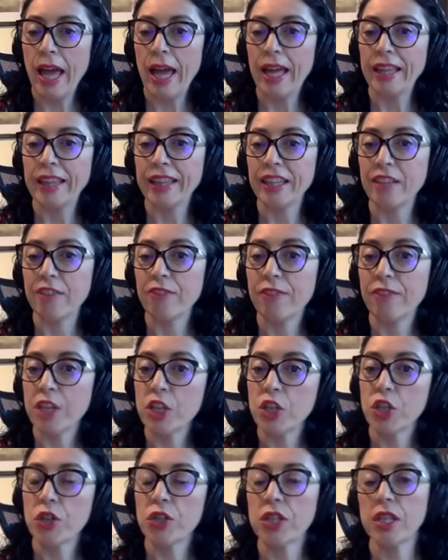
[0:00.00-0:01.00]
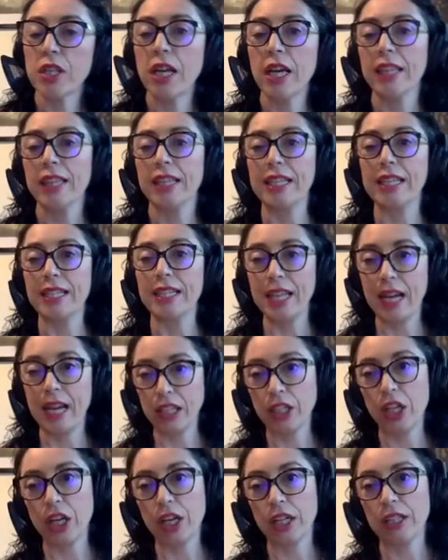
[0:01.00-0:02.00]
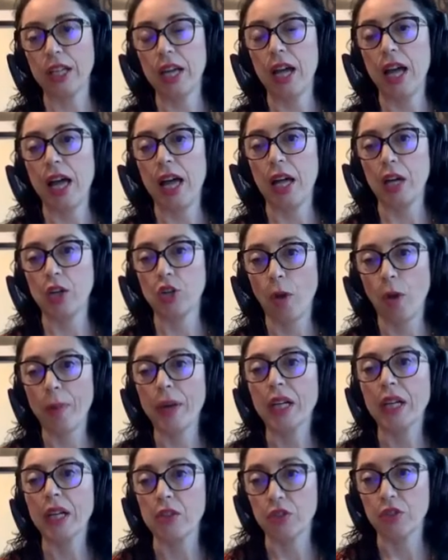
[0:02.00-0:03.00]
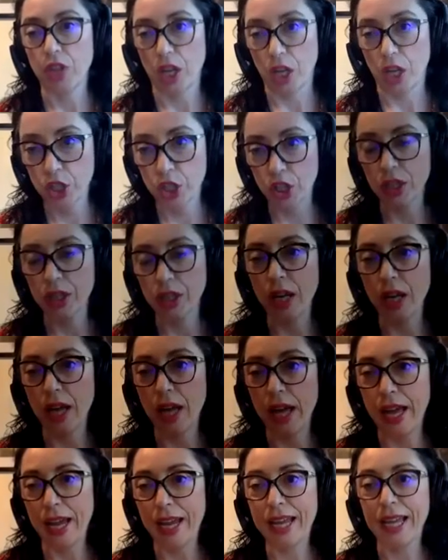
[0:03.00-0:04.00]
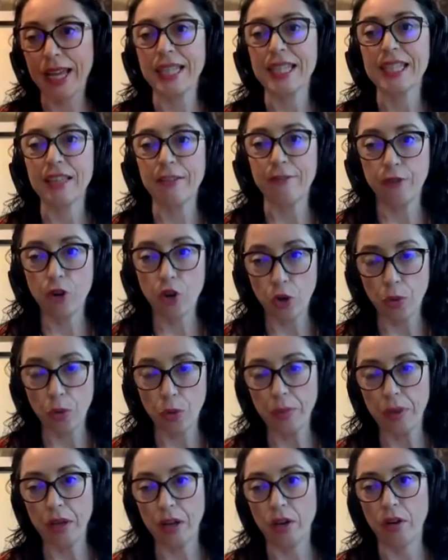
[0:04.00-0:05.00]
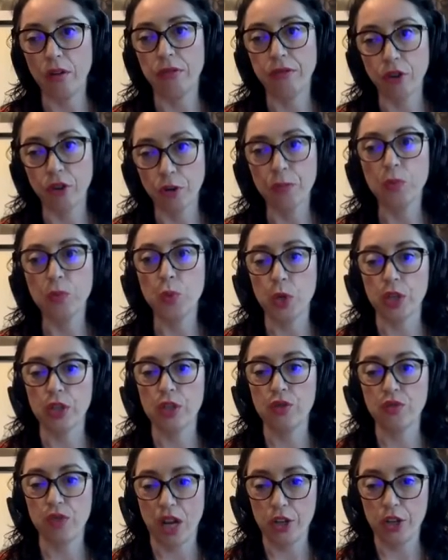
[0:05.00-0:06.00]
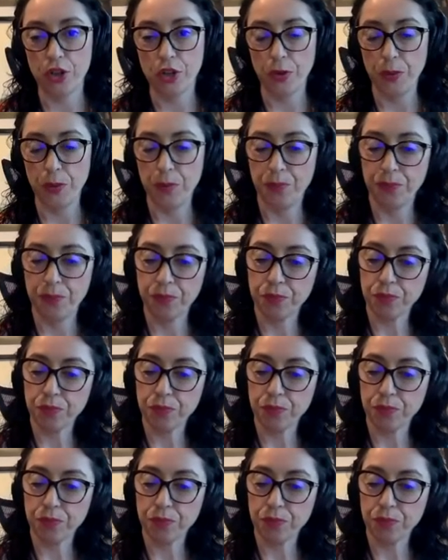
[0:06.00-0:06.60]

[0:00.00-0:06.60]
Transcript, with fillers: and it features the standard uh, Roman construction uh, form uh, or formwork structure.